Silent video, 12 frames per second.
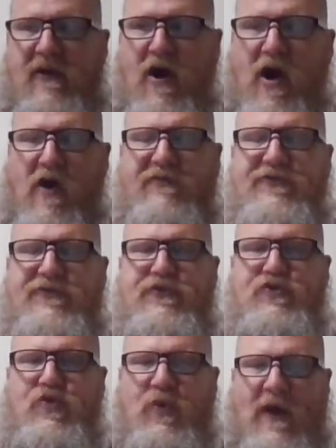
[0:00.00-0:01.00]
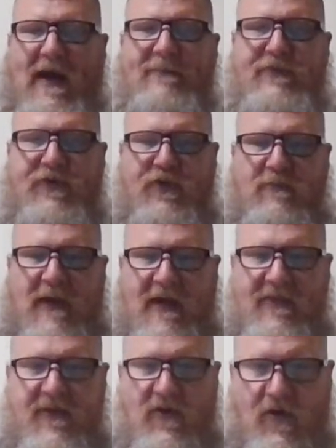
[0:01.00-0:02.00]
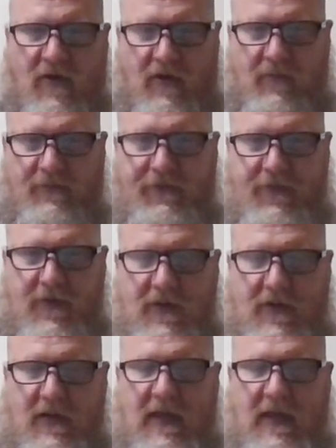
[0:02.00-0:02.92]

the officers grabbed her by the arms